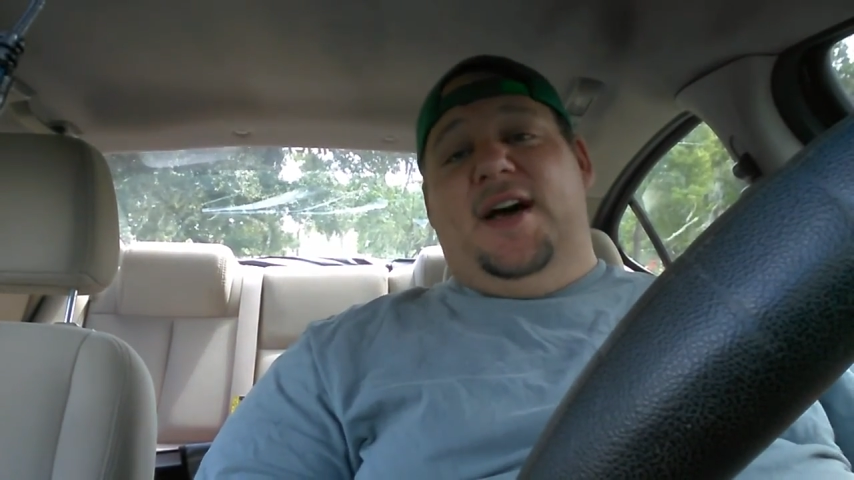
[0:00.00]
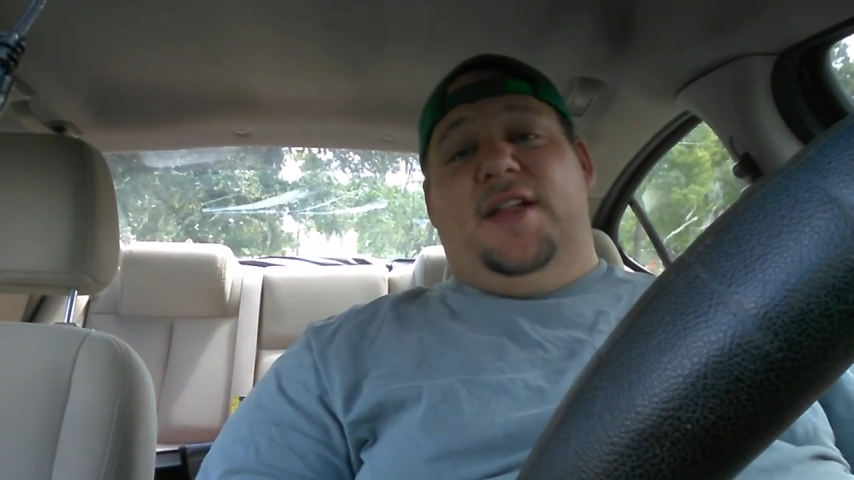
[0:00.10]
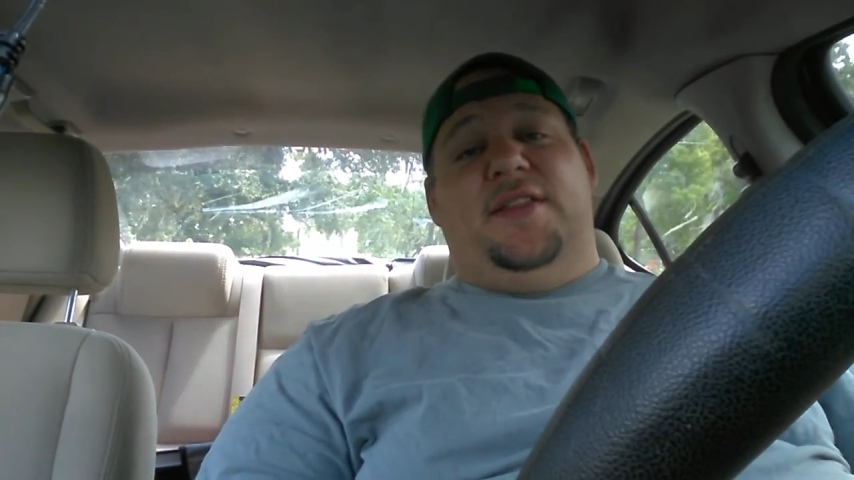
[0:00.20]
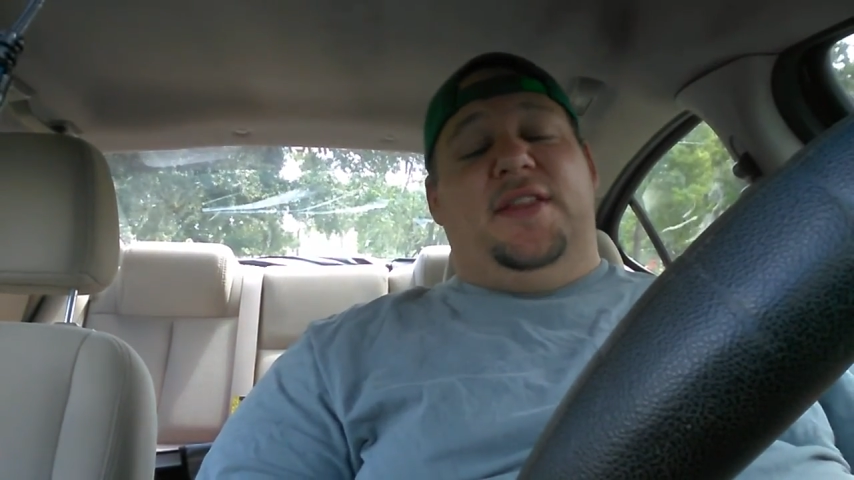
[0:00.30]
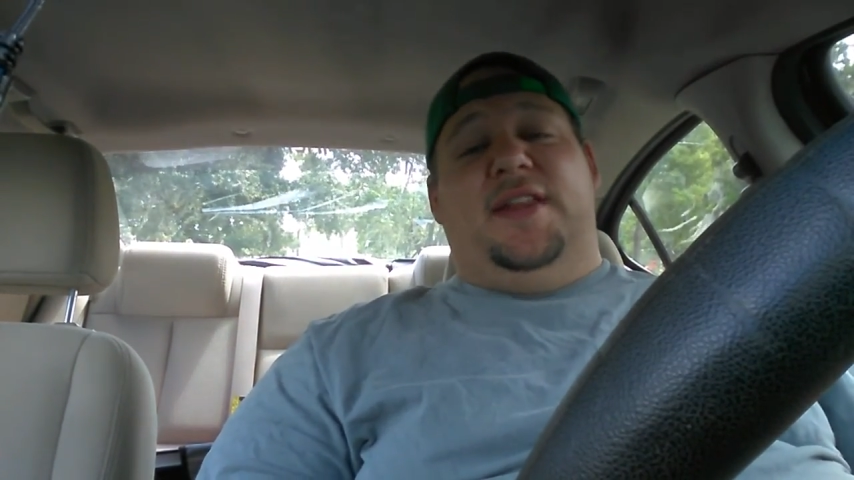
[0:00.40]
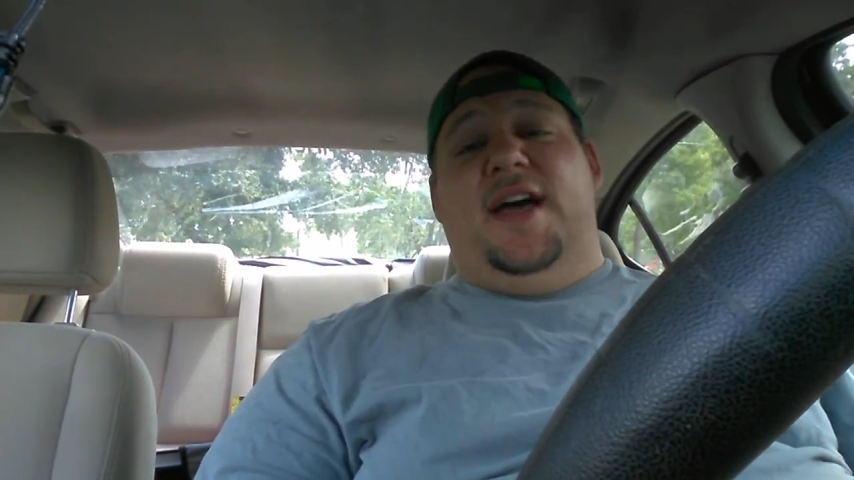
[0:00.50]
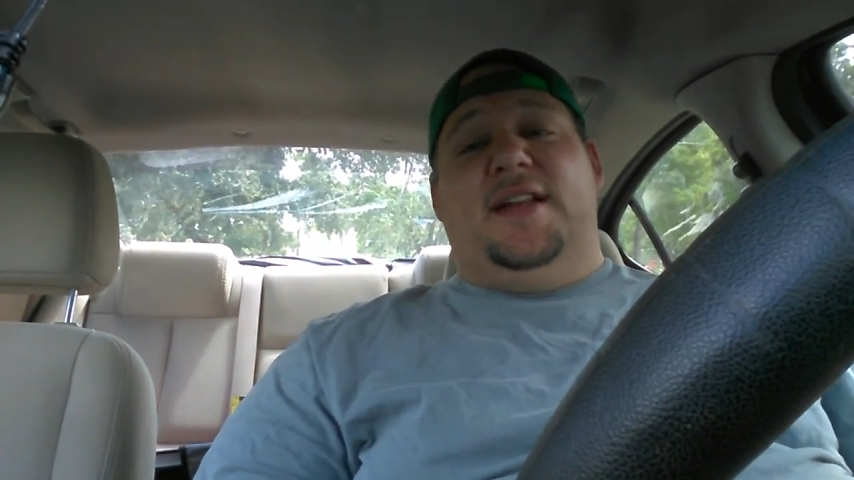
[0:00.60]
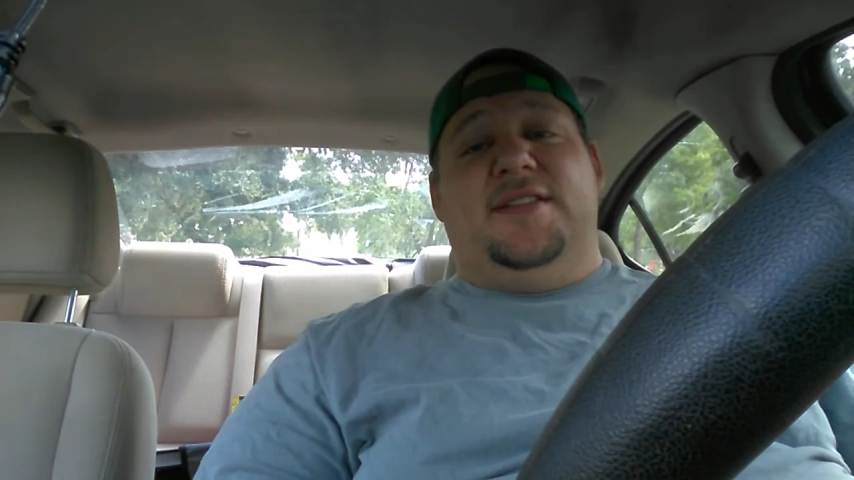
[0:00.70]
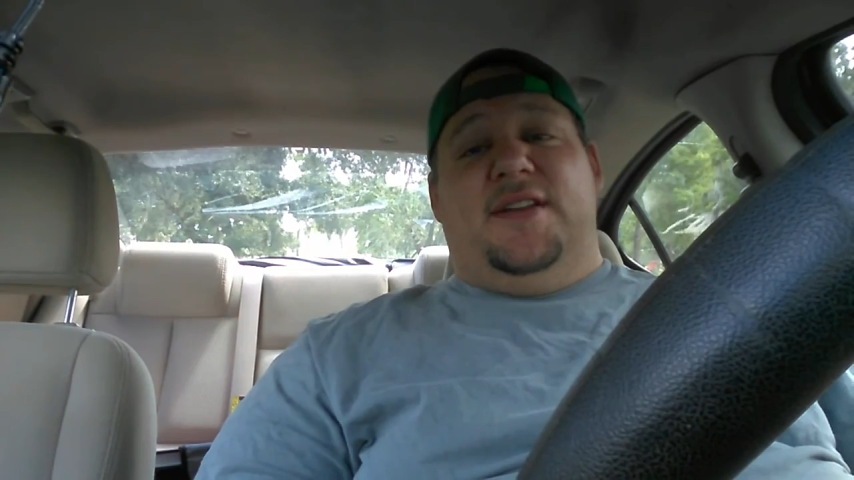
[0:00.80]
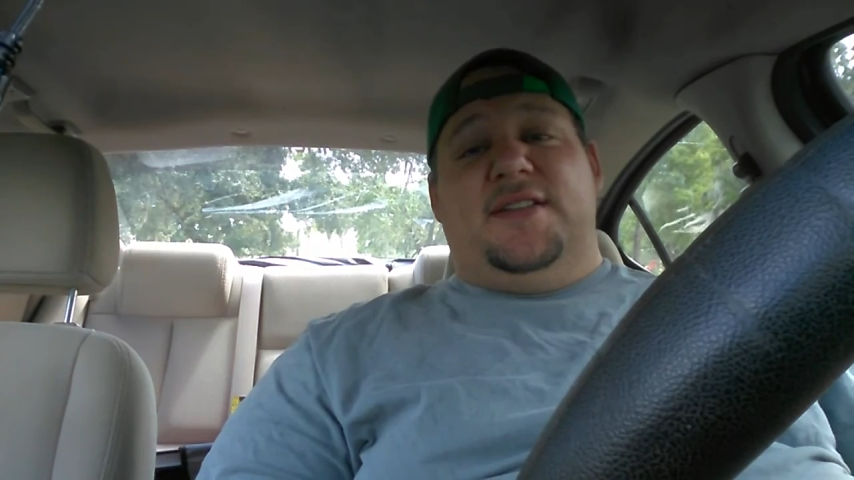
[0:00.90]
Other than that,
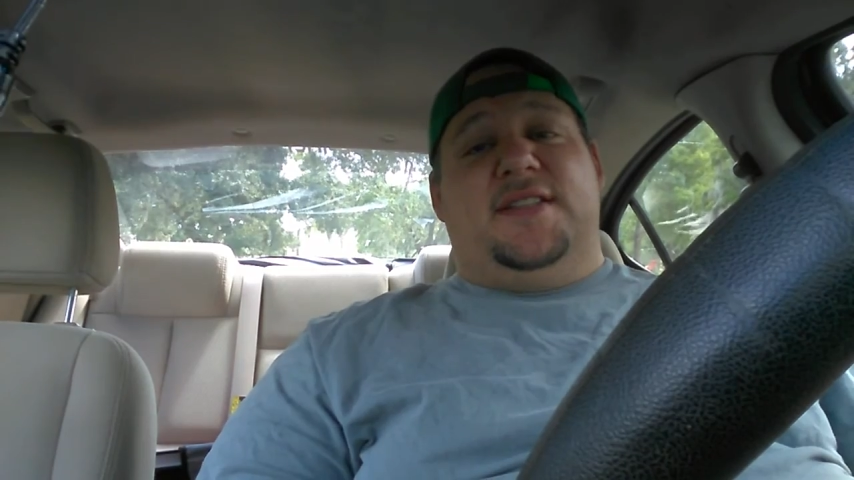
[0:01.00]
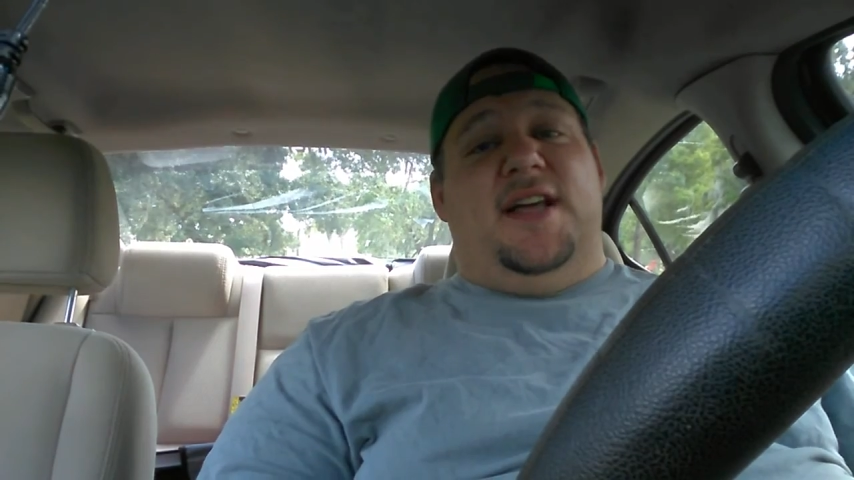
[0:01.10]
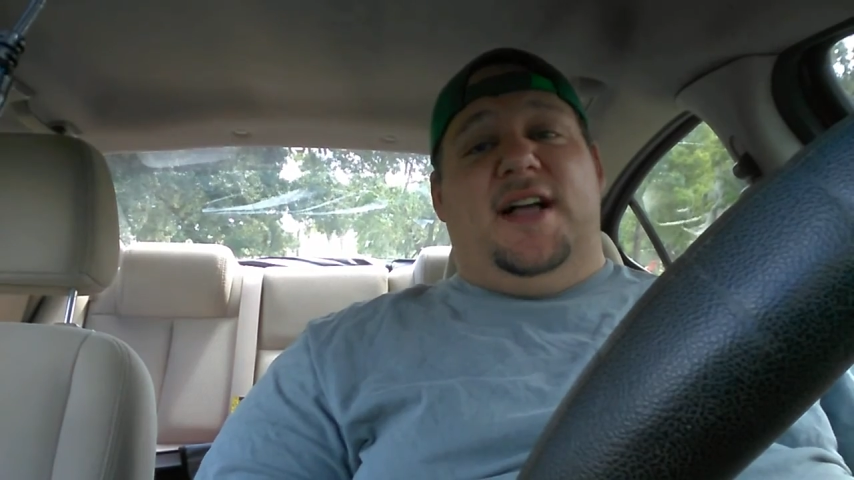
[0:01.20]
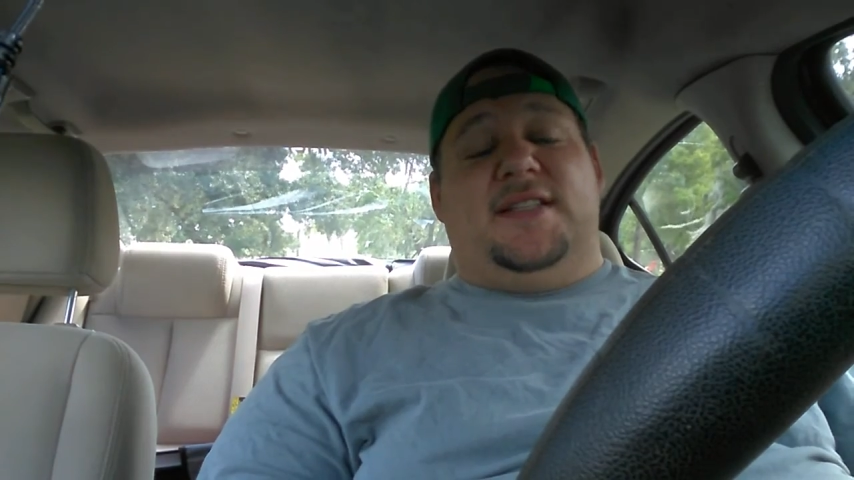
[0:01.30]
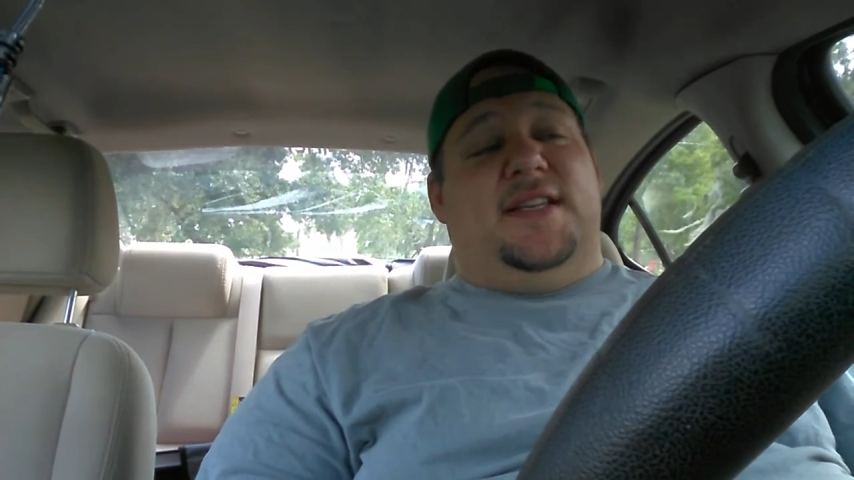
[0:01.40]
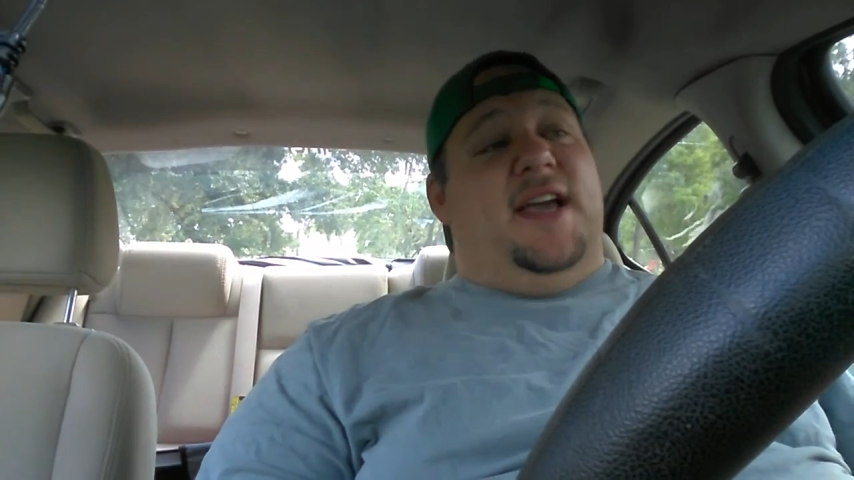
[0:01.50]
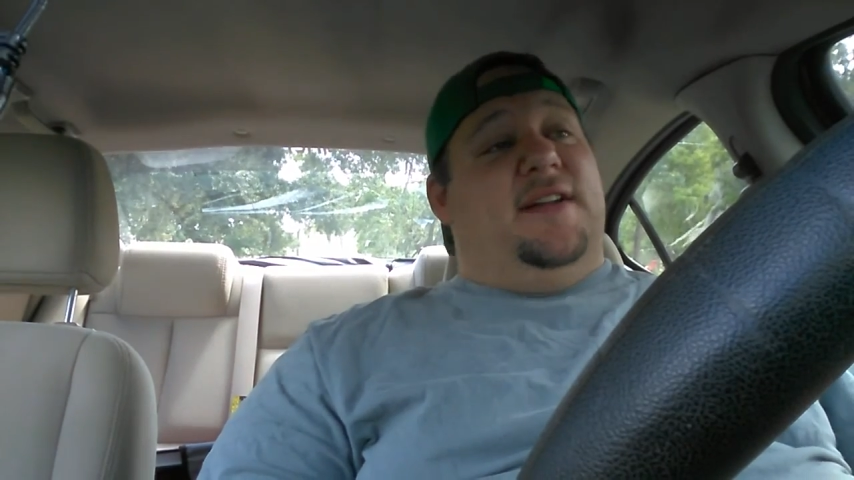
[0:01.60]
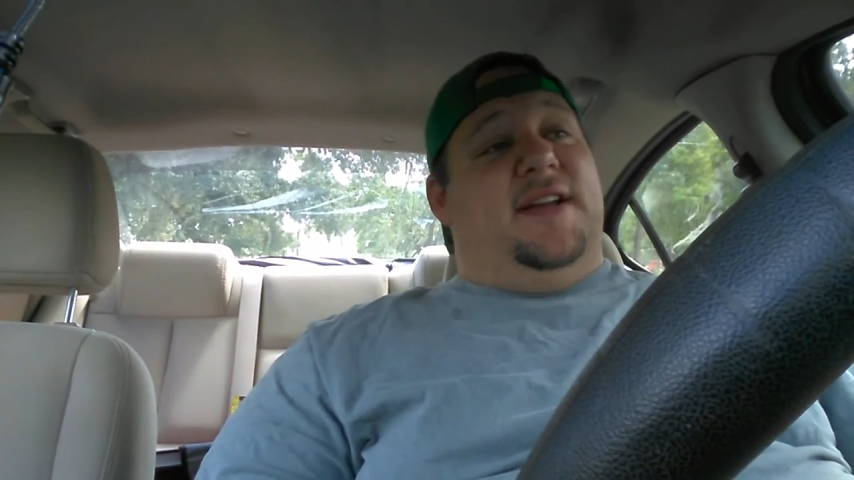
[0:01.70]
it's all stock standard.